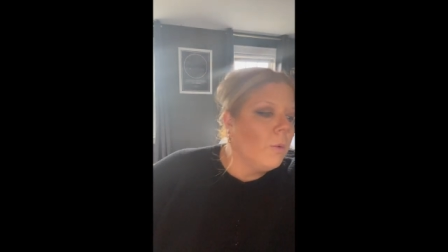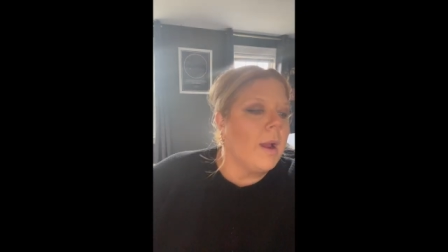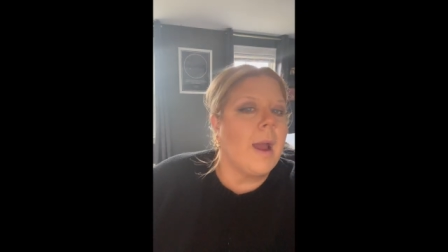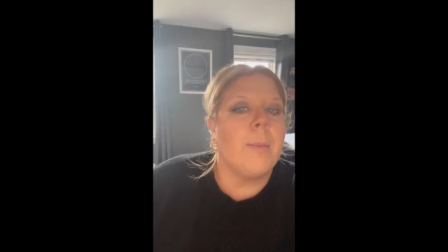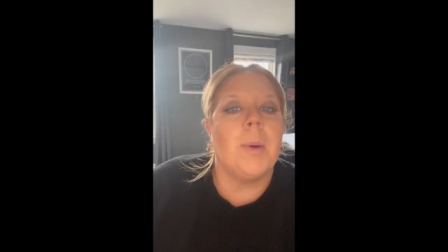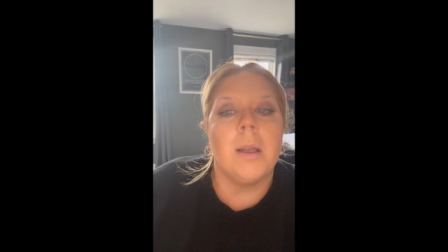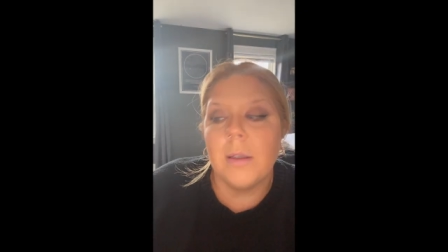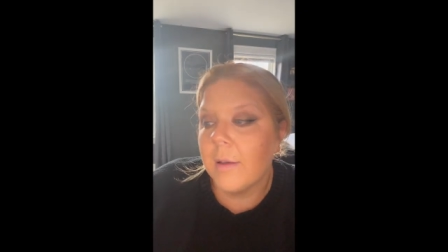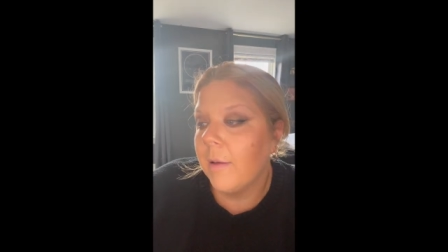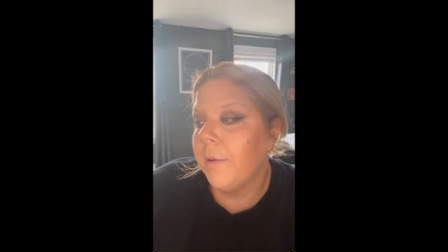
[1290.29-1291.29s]
what
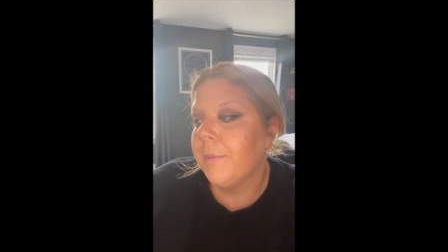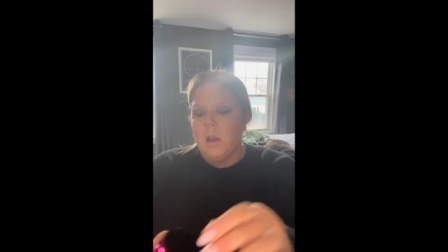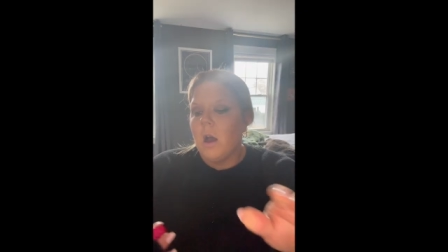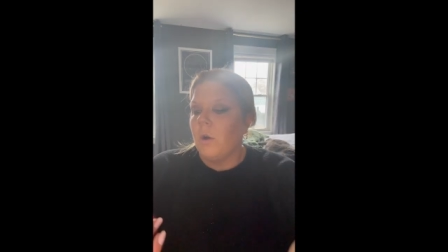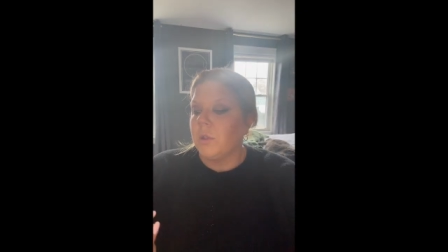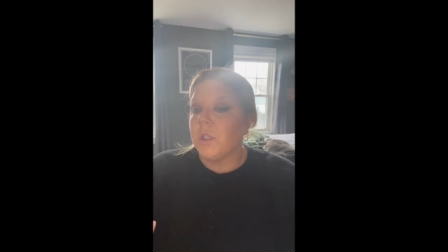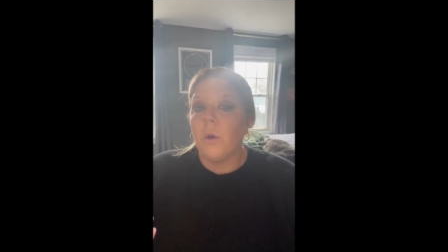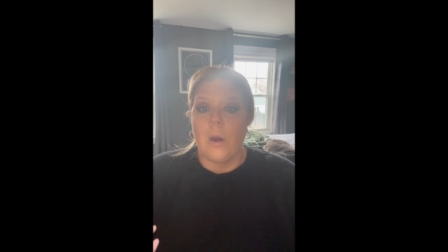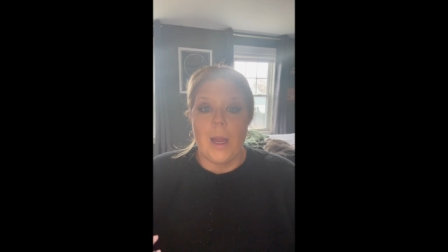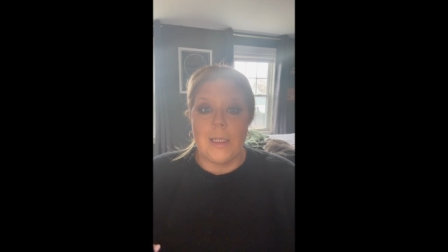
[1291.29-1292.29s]
happened. Oh,
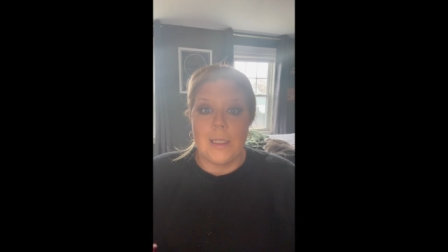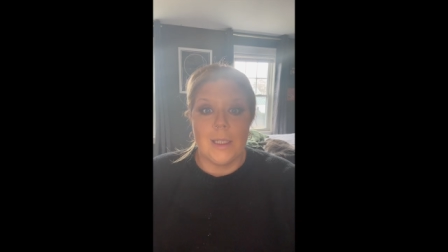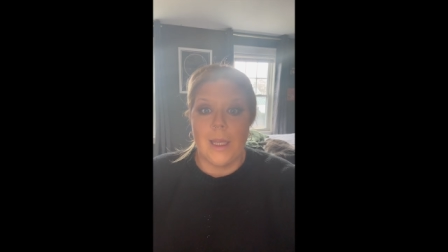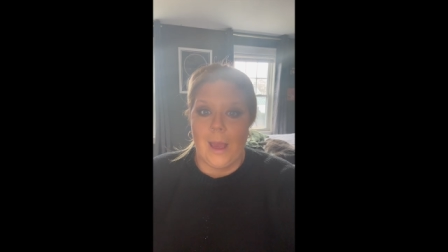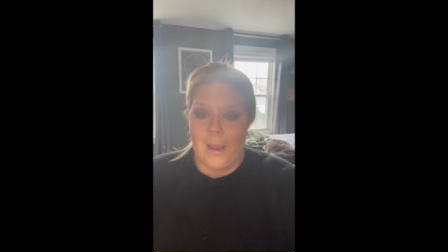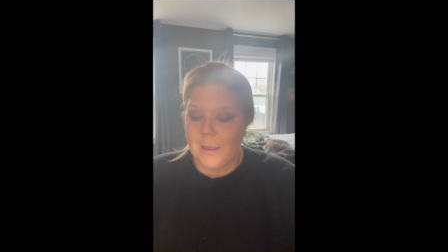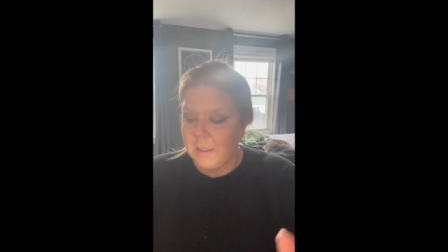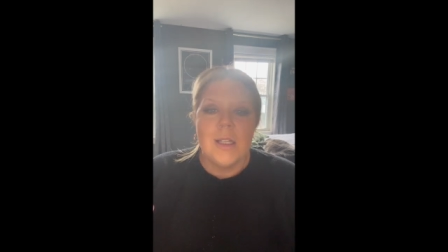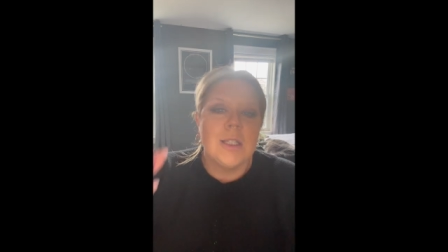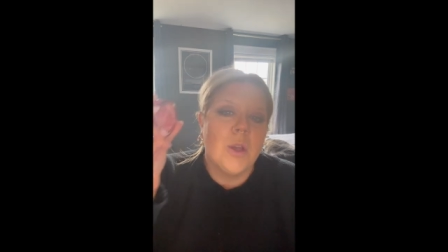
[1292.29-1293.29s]
so I did
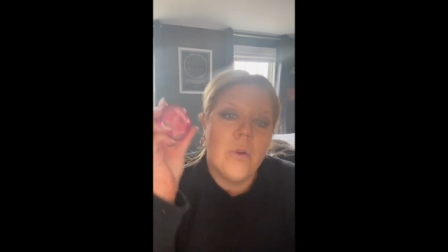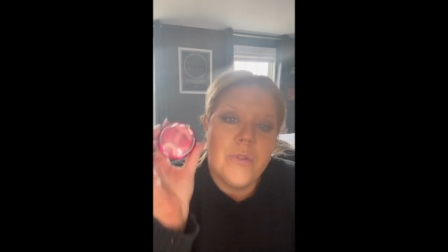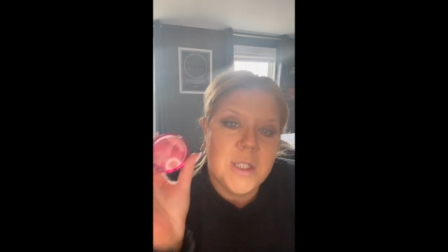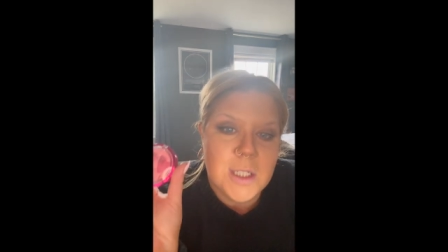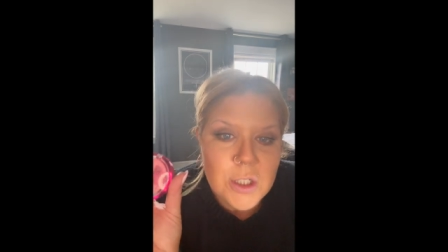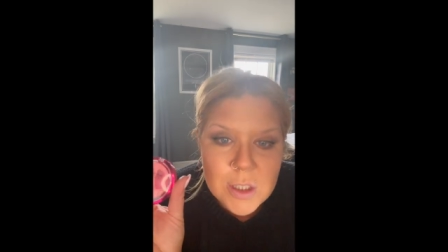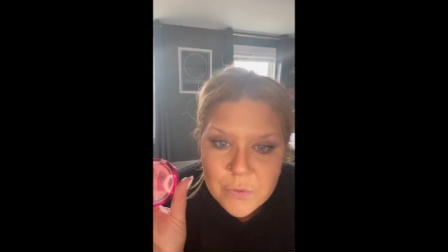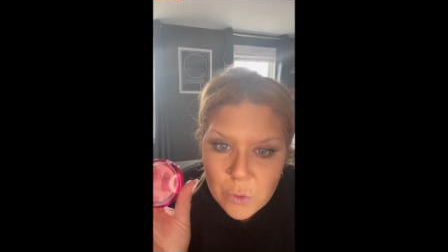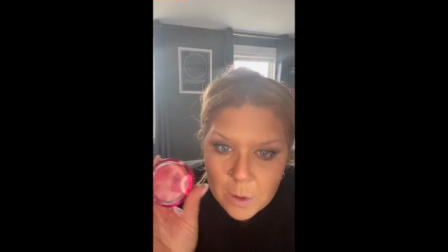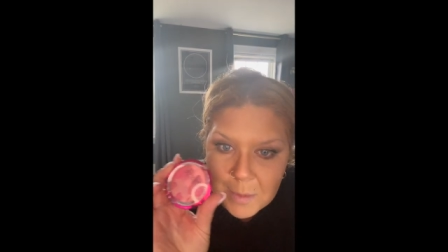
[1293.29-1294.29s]
get. So Physicians
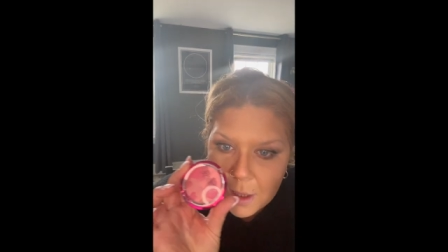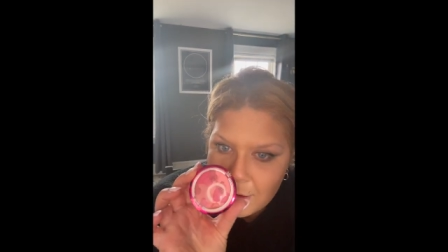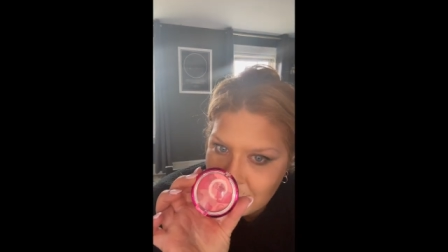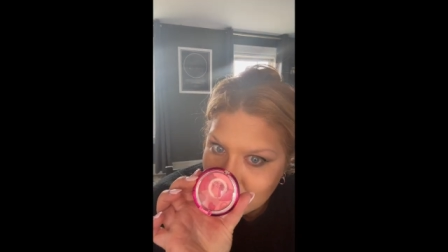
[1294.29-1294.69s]
Formula